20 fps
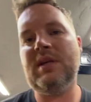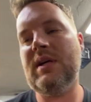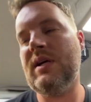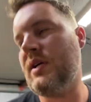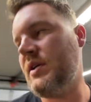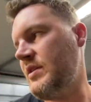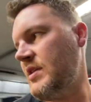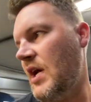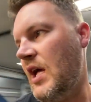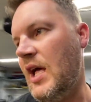
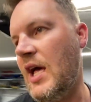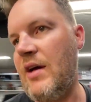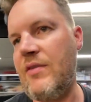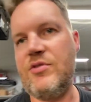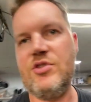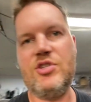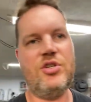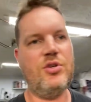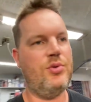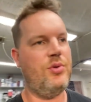because I'll
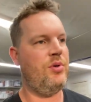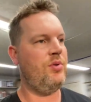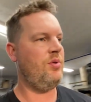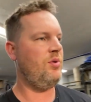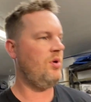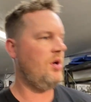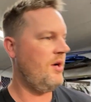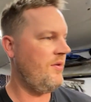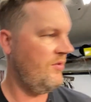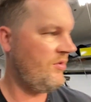have two
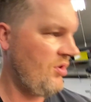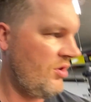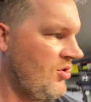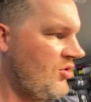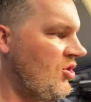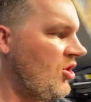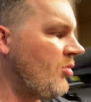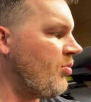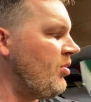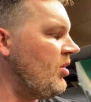of the
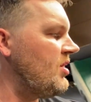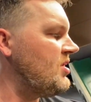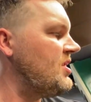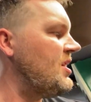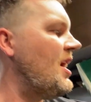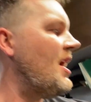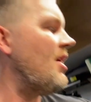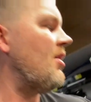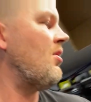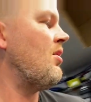surplus
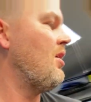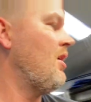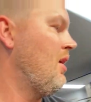now,